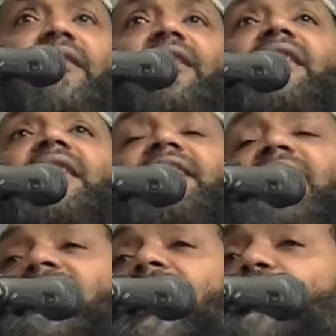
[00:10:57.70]
Then he
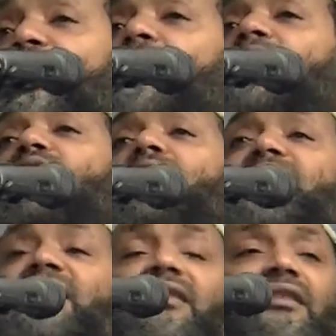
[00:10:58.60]
said, I'm going to
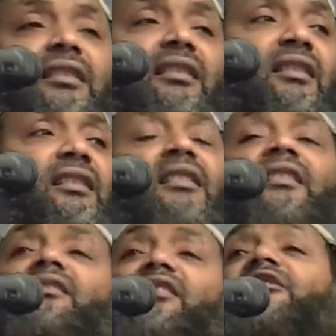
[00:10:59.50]
visit
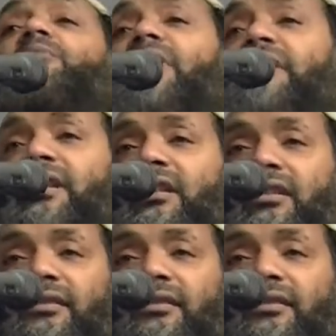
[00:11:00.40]
this brother.